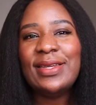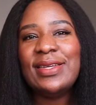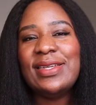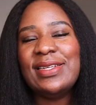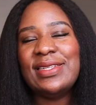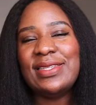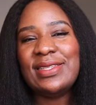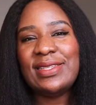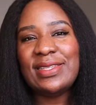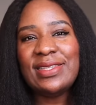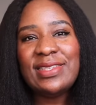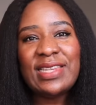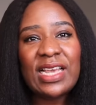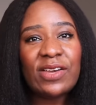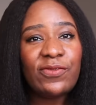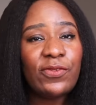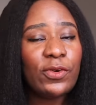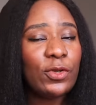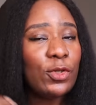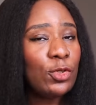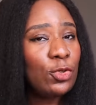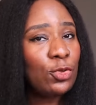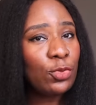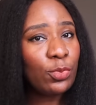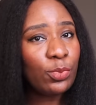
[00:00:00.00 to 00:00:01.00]
it's easier
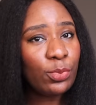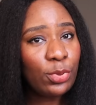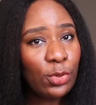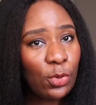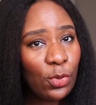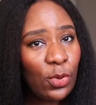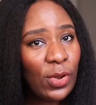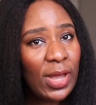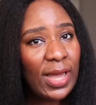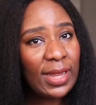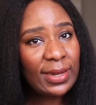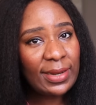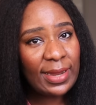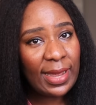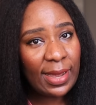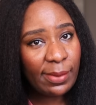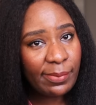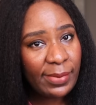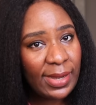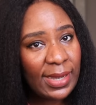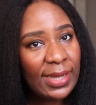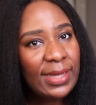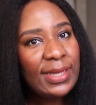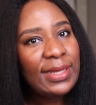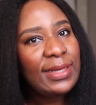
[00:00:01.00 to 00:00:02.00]
for you to blow and
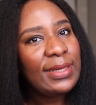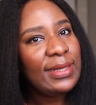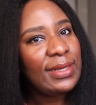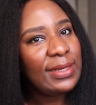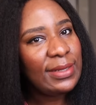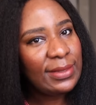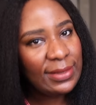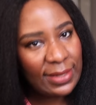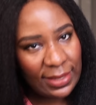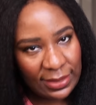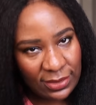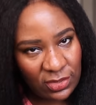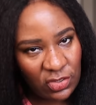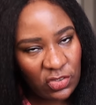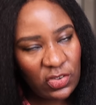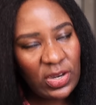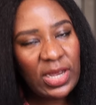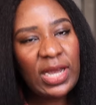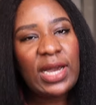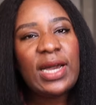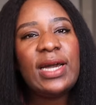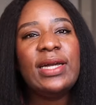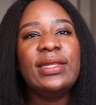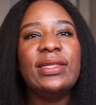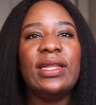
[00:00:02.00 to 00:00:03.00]
hammer in
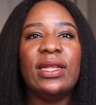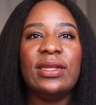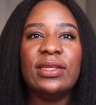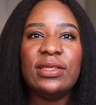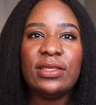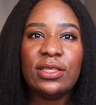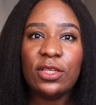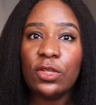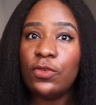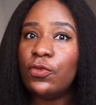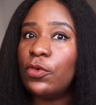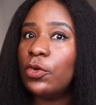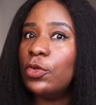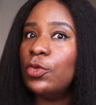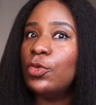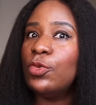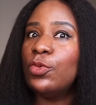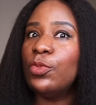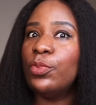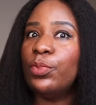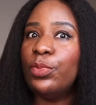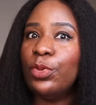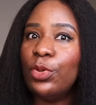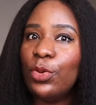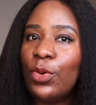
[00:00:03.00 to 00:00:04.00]
Nigeria than it is for you to
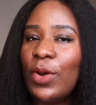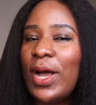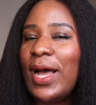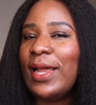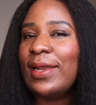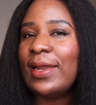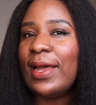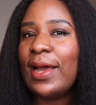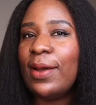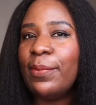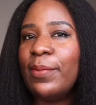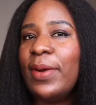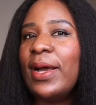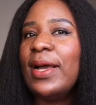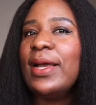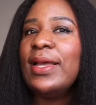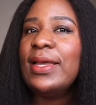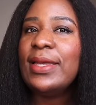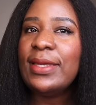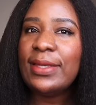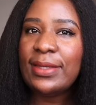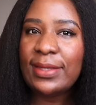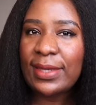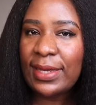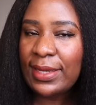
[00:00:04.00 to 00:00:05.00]
blow and hammer
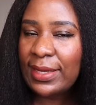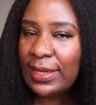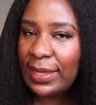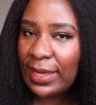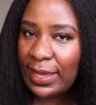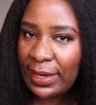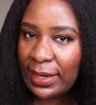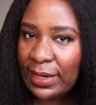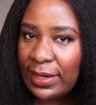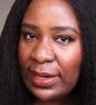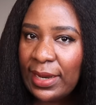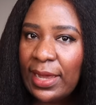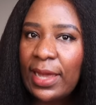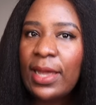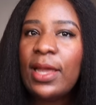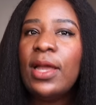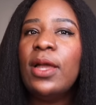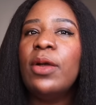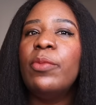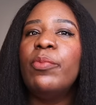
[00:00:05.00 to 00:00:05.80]
here in Canada.